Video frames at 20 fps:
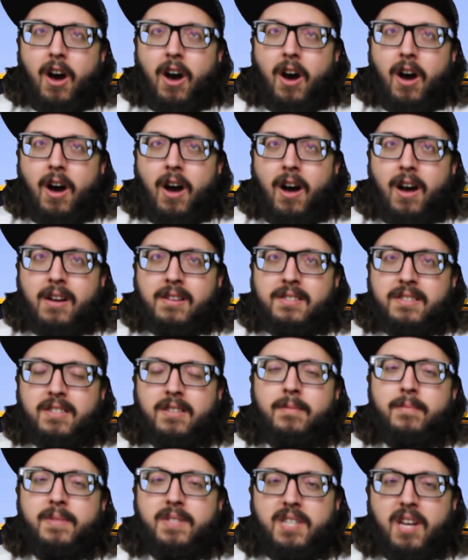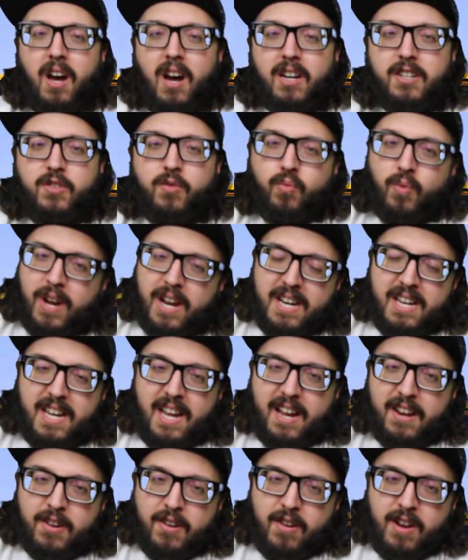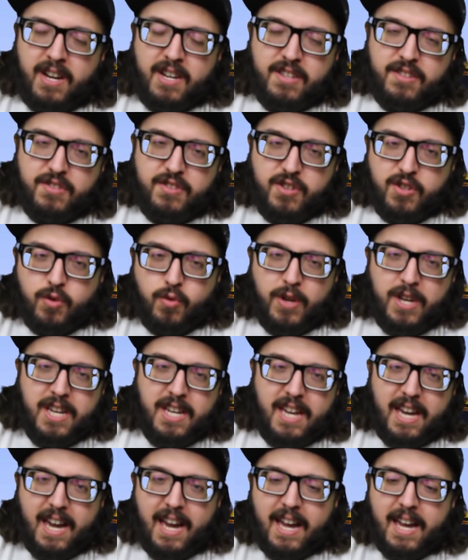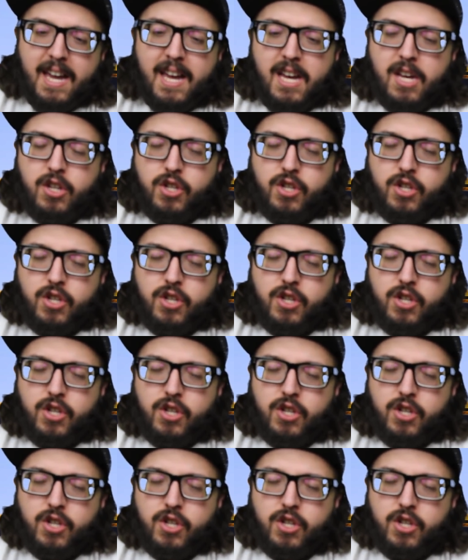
awesome tucked radiator in his new EK.